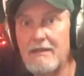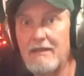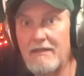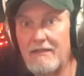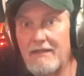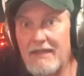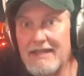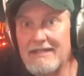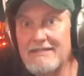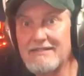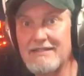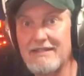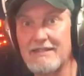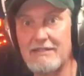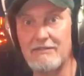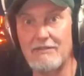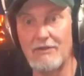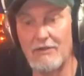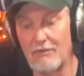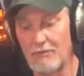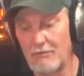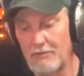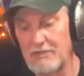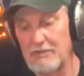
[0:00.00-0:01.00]
That said,
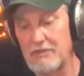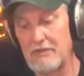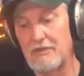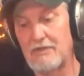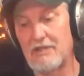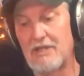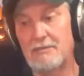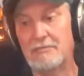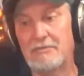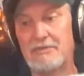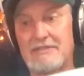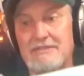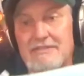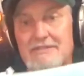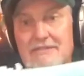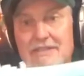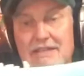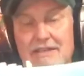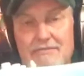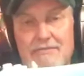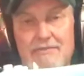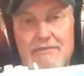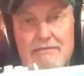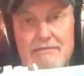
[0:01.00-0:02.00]
though, when you get up at this
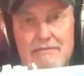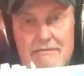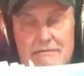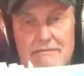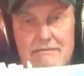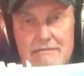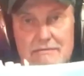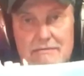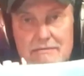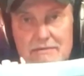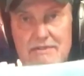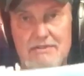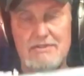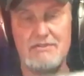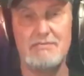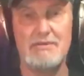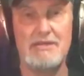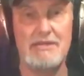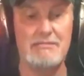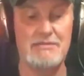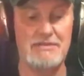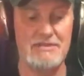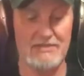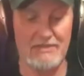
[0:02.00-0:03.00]
level, these
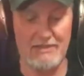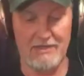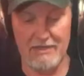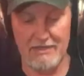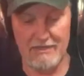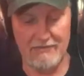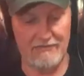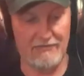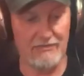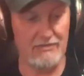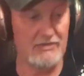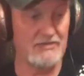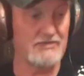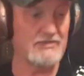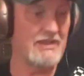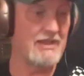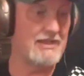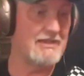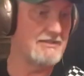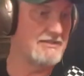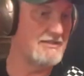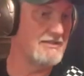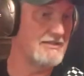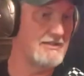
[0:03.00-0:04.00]
babies are
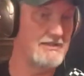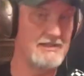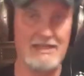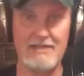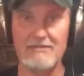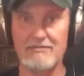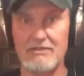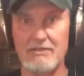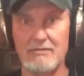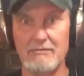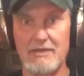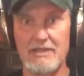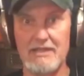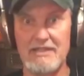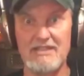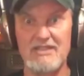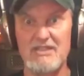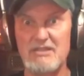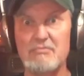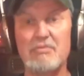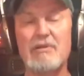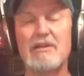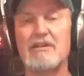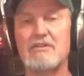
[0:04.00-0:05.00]
full-sized in every way.
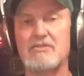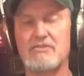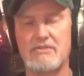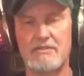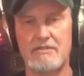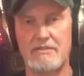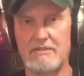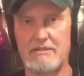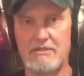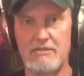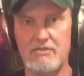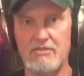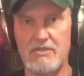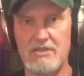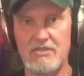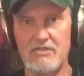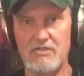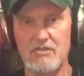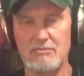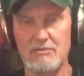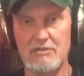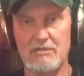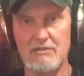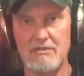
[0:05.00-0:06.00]
The parts are
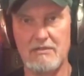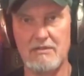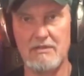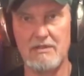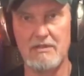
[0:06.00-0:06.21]
interchangeable.